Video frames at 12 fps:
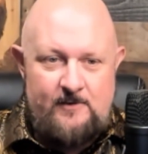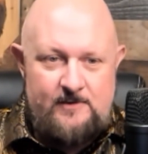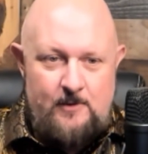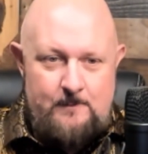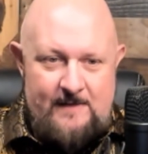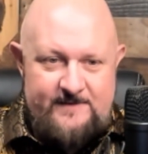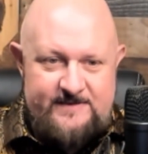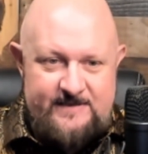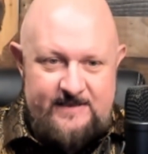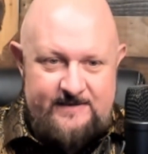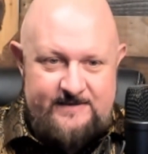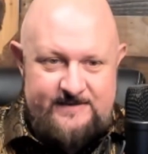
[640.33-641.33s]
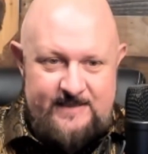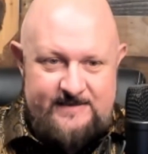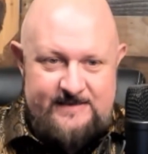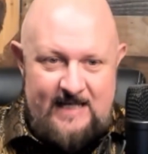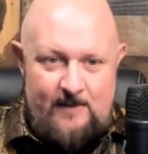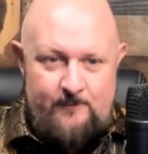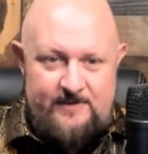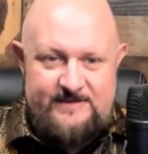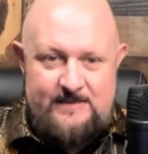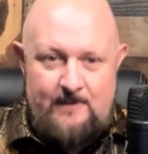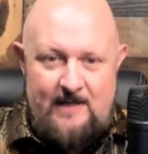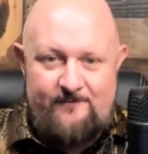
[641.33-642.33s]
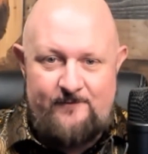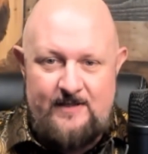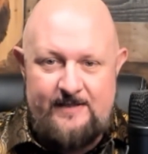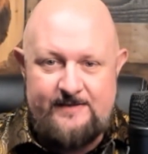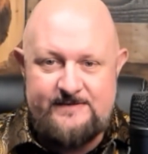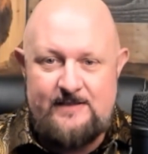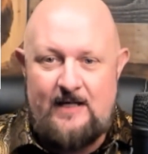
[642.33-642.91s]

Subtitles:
Go about the 660. I want to see my friends.